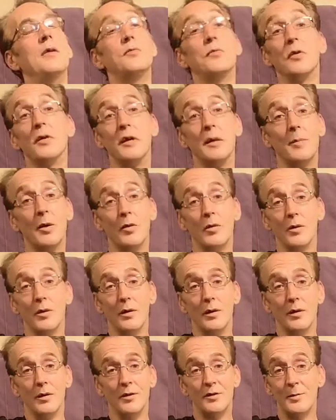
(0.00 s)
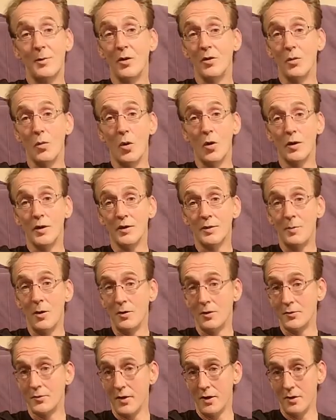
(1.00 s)
It's really about the walk,
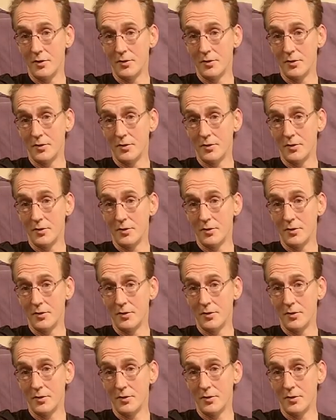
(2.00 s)
it's about the